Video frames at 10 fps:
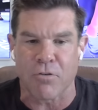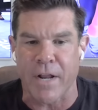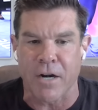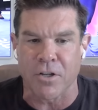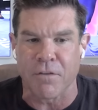
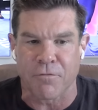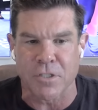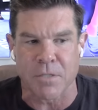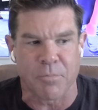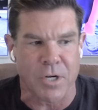credit on your
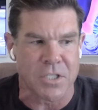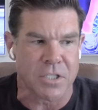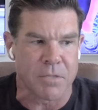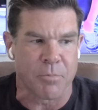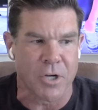first
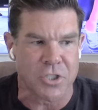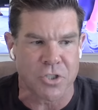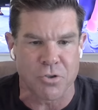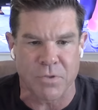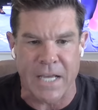deposit.
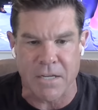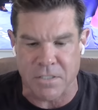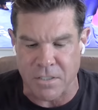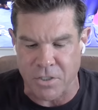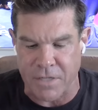Deposit
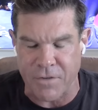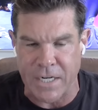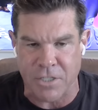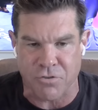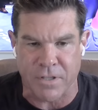$2,000, they'll give you an
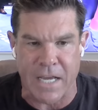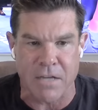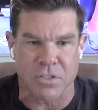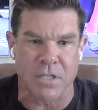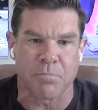extra
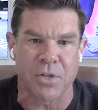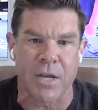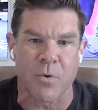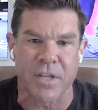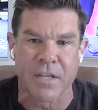$1,000 to
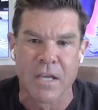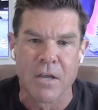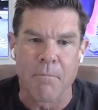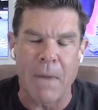play with.